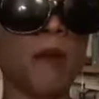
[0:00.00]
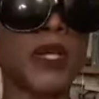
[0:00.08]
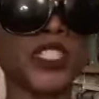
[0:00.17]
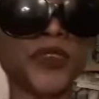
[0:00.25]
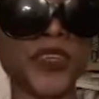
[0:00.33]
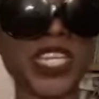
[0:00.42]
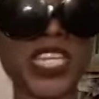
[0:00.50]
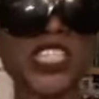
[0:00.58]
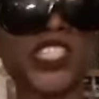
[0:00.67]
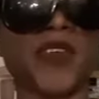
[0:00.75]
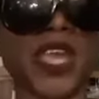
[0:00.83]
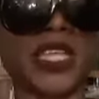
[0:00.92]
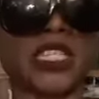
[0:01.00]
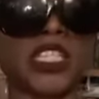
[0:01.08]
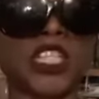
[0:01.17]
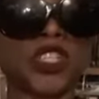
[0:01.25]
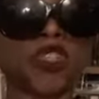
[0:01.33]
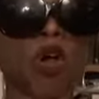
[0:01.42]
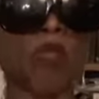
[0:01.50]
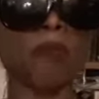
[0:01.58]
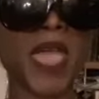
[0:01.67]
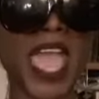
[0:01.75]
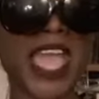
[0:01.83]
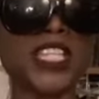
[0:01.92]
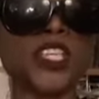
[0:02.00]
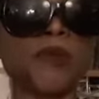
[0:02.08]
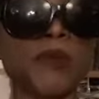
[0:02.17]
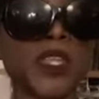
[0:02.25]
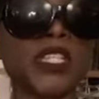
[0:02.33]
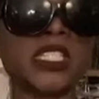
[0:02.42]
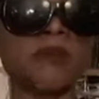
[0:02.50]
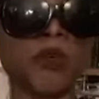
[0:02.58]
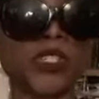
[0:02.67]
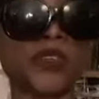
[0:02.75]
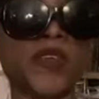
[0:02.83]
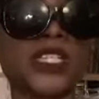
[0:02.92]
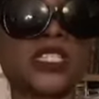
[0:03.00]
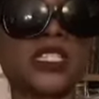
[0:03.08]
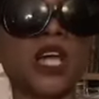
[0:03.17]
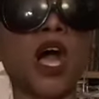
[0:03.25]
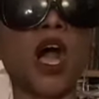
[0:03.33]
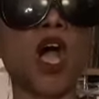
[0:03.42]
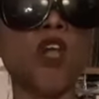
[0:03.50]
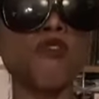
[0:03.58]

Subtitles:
But to reiterate, the non-paid community moderators are